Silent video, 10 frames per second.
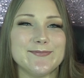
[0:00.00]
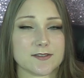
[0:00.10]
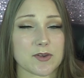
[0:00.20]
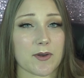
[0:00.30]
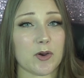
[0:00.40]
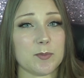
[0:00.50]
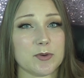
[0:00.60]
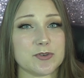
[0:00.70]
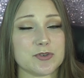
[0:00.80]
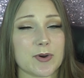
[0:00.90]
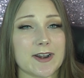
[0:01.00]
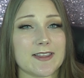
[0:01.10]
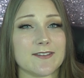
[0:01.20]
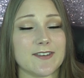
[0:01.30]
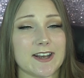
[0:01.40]
So I hope you enjoyed
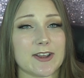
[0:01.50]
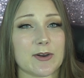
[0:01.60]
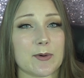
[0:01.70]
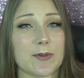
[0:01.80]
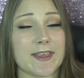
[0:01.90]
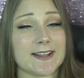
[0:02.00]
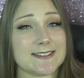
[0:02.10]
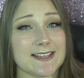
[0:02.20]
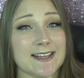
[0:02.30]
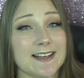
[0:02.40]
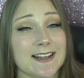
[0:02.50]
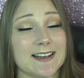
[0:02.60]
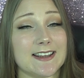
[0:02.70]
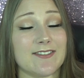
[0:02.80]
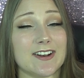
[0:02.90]
the video. That's it,
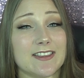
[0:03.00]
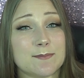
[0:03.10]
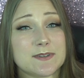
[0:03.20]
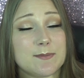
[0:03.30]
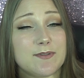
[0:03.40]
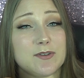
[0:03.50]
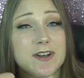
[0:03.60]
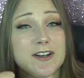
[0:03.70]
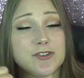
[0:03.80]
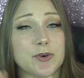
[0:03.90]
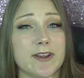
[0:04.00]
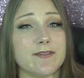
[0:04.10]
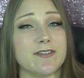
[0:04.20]
and give it a thumbs up if you did enjoy it.